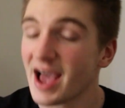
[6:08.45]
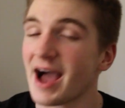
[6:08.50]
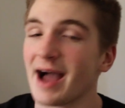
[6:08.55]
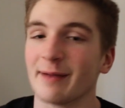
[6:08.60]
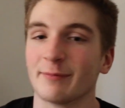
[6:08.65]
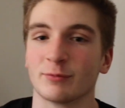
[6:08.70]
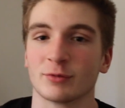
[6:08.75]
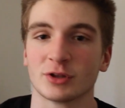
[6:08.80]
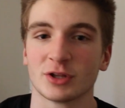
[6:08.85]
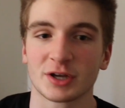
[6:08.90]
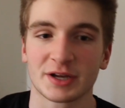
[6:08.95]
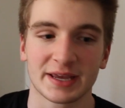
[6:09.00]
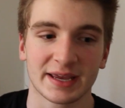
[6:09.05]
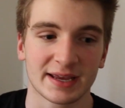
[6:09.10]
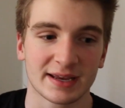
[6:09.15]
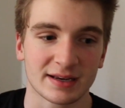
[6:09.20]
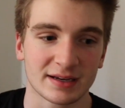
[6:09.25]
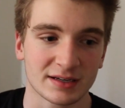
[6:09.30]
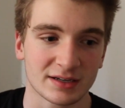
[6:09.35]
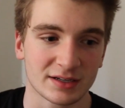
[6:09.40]
I'm
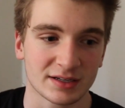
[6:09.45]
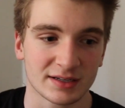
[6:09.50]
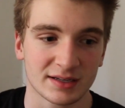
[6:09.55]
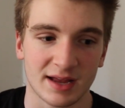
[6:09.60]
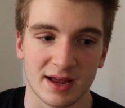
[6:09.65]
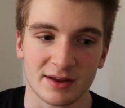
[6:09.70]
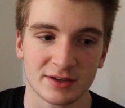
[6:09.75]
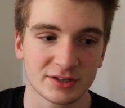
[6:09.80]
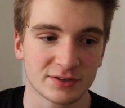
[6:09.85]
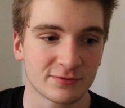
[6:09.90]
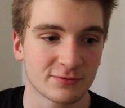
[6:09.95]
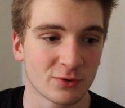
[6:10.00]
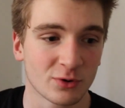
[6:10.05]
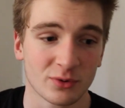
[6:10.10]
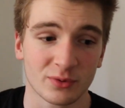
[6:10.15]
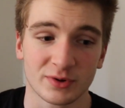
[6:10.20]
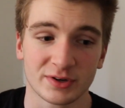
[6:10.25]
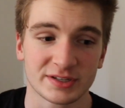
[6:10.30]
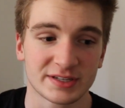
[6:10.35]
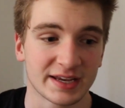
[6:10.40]
looking
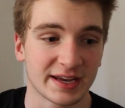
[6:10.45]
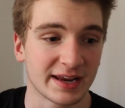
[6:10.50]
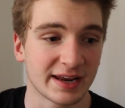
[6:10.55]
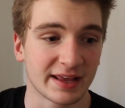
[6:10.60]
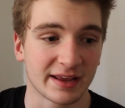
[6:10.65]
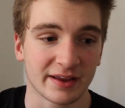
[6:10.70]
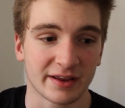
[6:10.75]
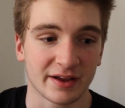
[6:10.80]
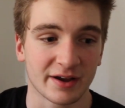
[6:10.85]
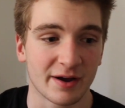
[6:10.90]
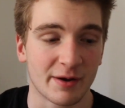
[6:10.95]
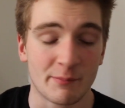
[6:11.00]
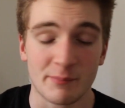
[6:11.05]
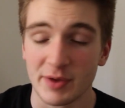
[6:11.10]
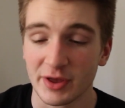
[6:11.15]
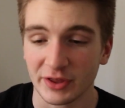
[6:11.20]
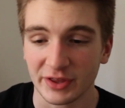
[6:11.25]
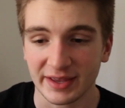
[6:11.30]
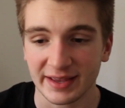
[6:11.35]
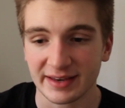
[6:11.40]
forward to hitting 1
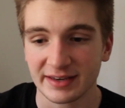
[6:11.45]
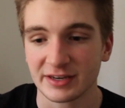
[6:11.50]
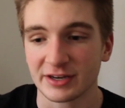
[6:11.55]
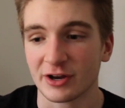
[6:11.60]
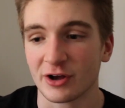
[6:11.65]
million,